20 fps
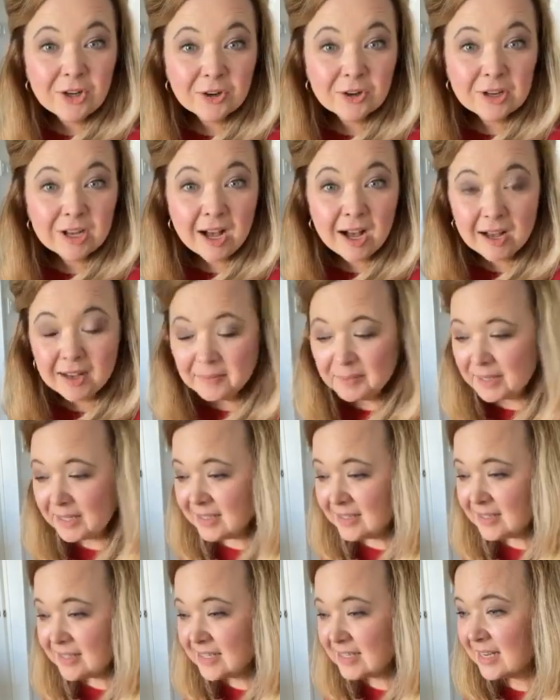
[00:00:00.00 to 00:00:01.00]
your
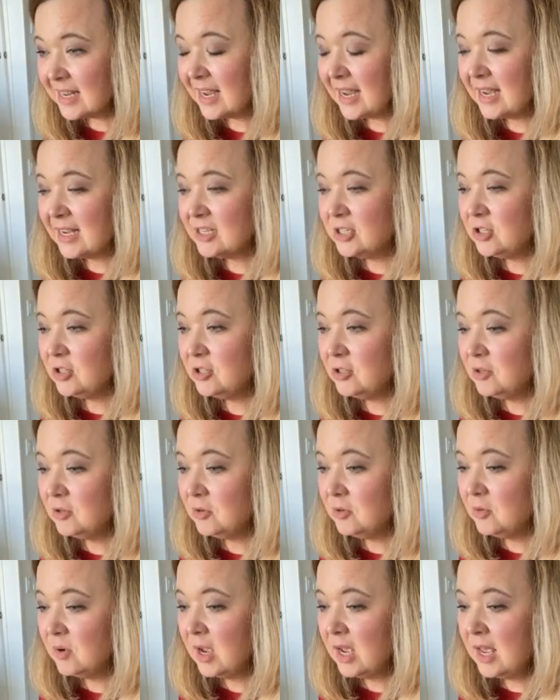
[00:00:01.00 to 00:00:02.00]
comments as
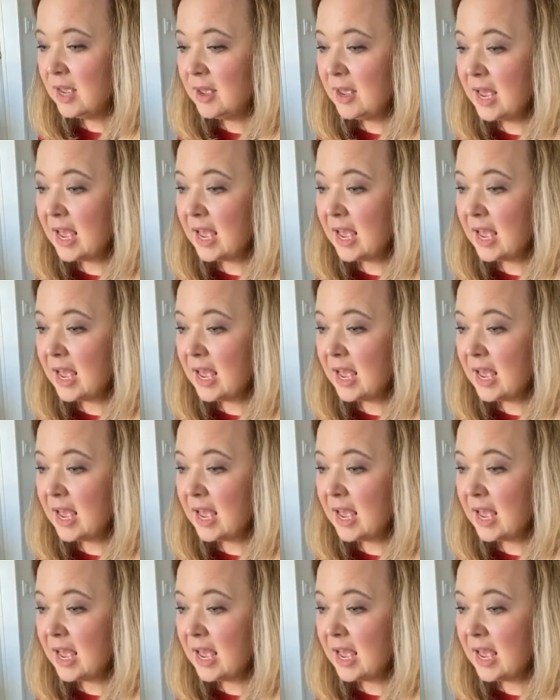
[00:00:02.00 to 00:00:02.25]
you